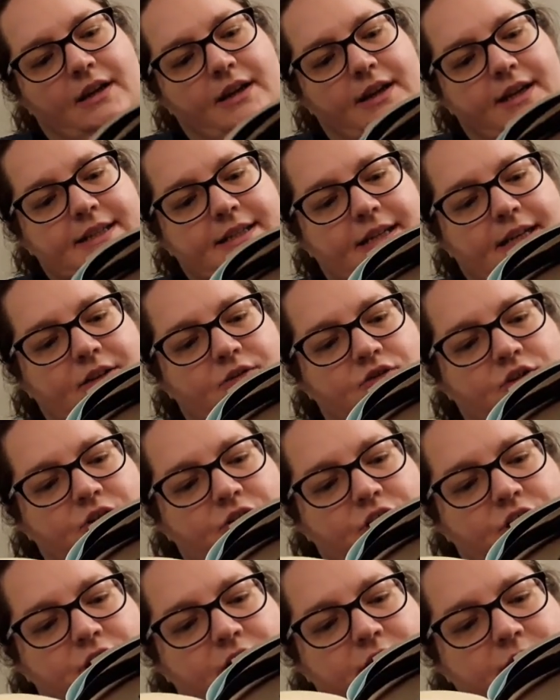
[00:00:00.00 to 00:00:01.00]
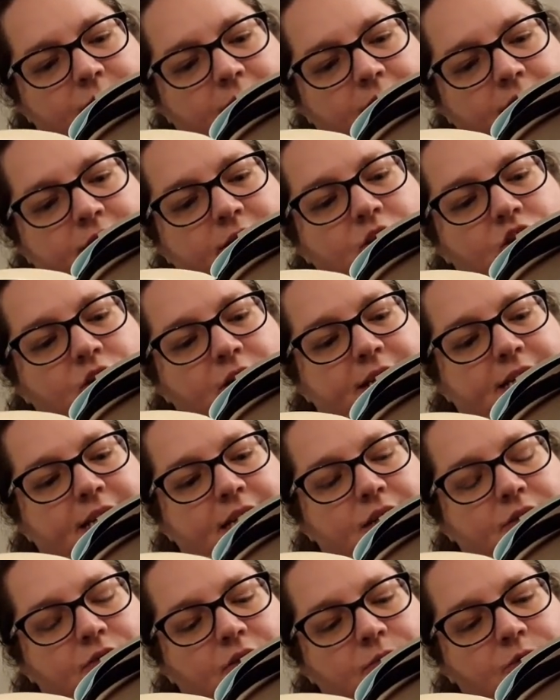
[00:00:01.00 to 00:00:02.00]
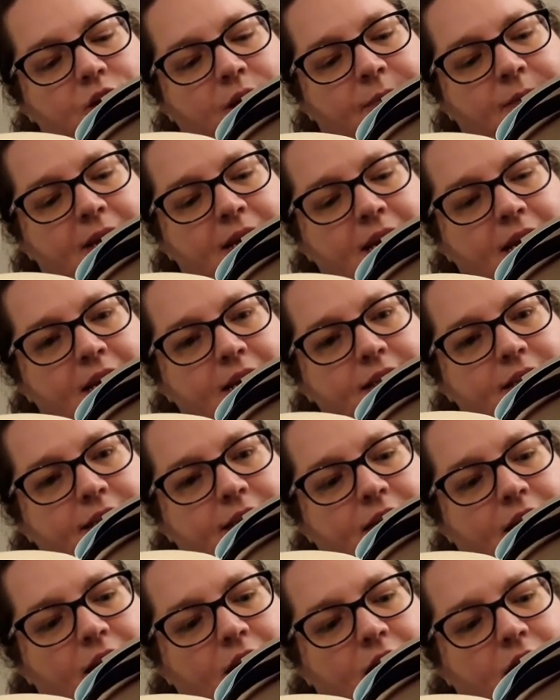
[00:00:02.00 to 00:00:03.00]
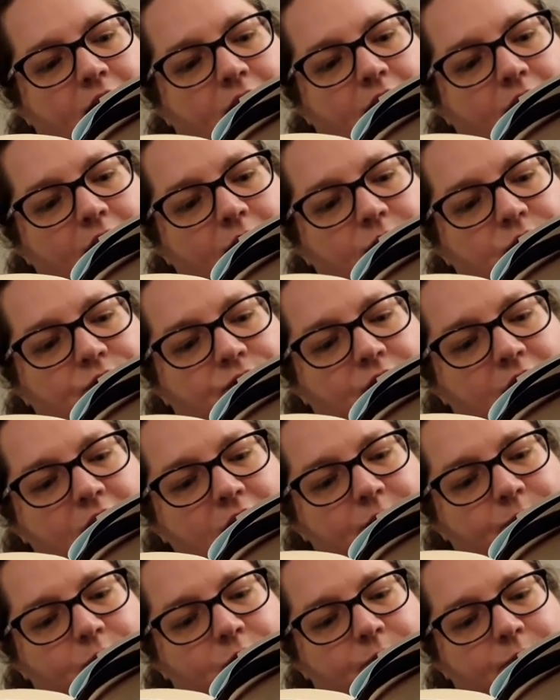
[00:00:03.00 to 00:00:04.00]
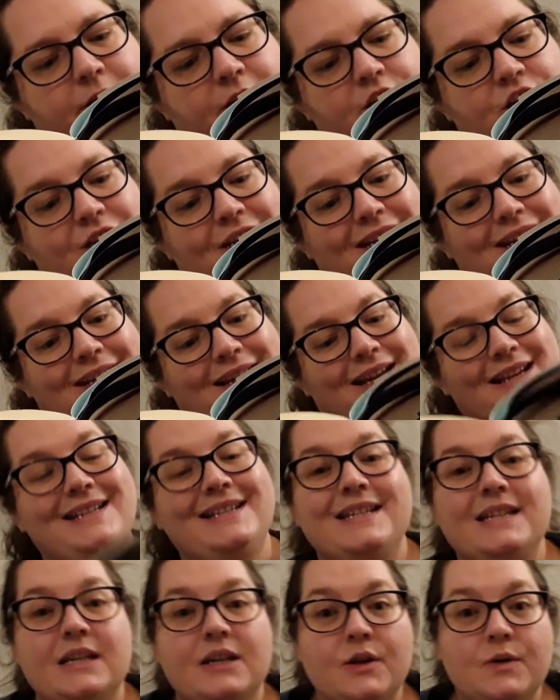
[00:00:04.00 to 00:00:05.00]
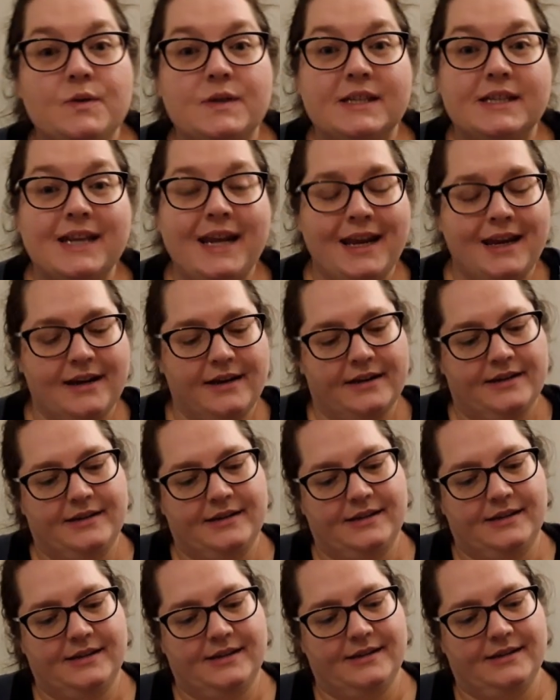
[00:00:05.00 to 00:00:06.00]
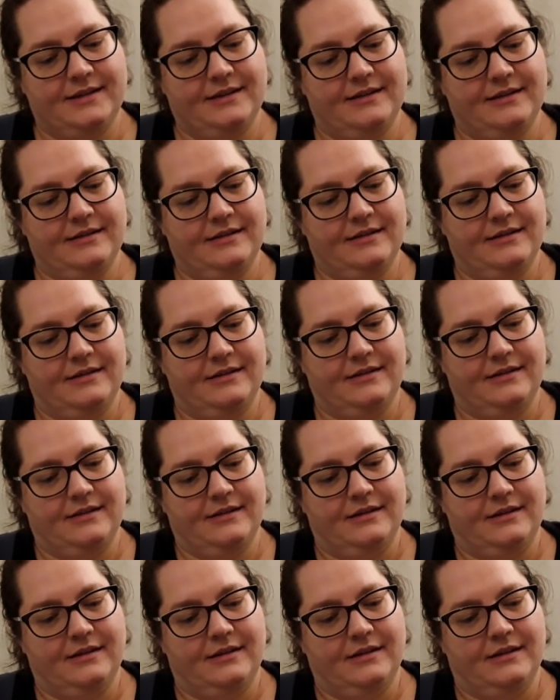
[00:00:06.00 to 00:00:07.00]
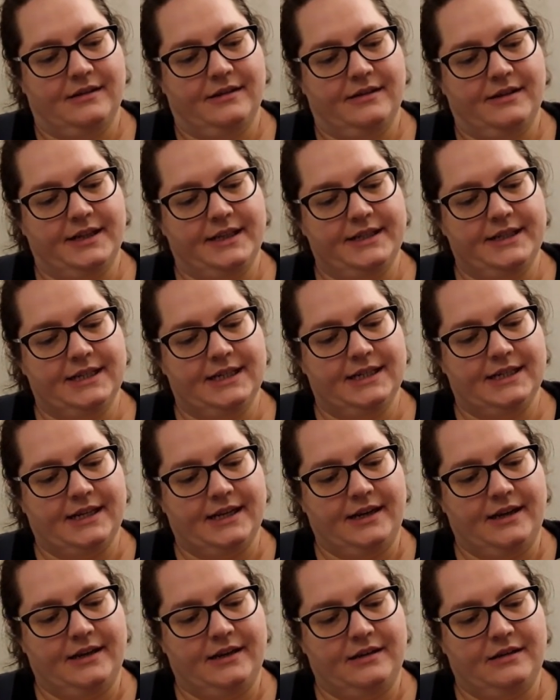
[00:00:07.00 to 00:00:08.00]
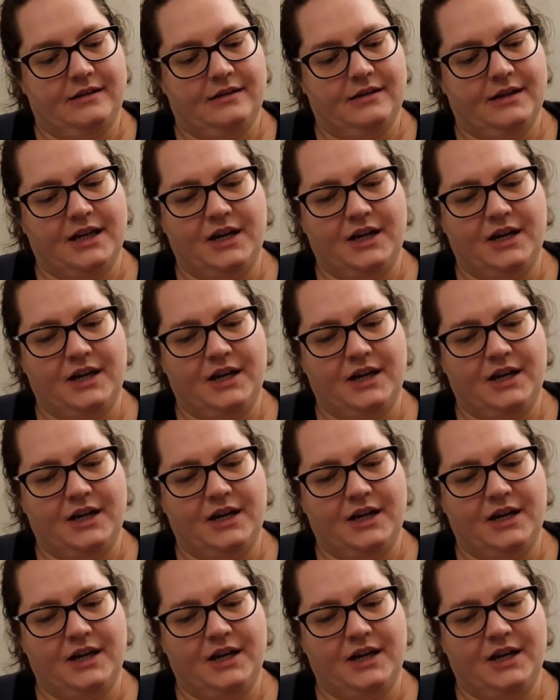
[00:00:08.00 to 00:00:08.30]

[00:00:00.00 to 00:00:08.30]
It has an introduction as well, so it's translated from Japanese. It was first published in 1906. That's exciting.